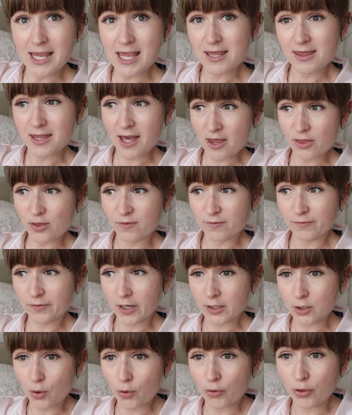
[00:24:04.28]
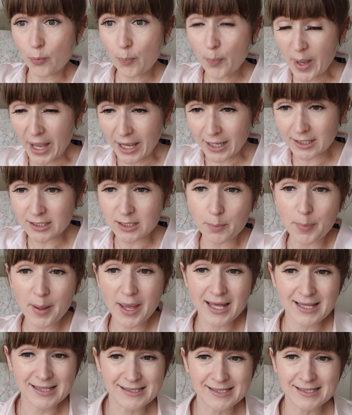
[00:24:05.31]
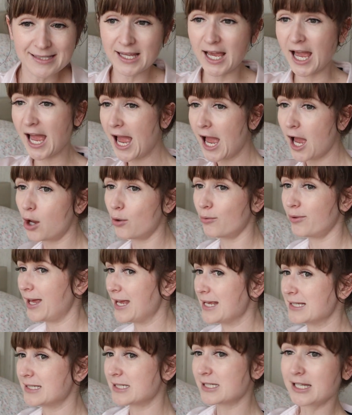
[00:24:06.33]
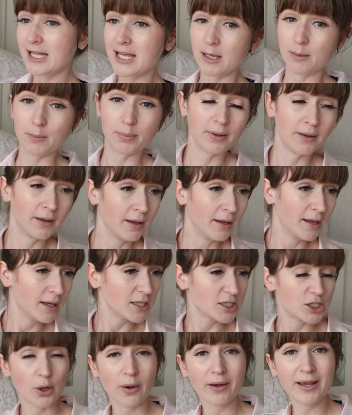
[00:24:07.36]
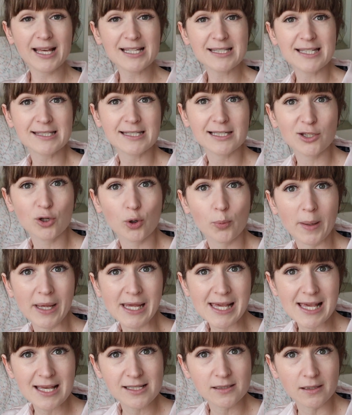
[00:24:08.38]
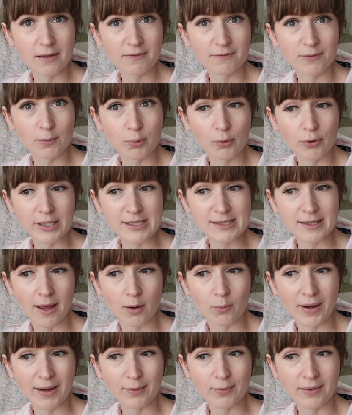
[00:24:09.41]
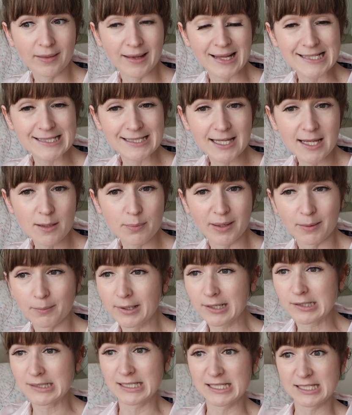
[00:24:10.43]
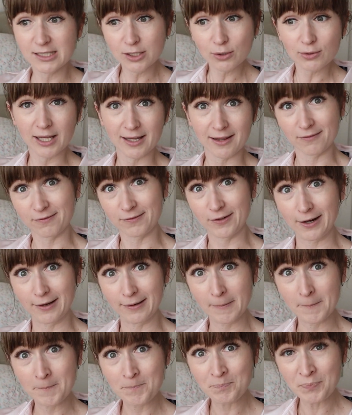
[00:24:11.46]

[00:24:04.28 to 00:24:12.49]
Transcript: either at the front or the back, depends how they sleep. So I guess it's a little bit easier for boys that way when they're sleeping because it's still at the front.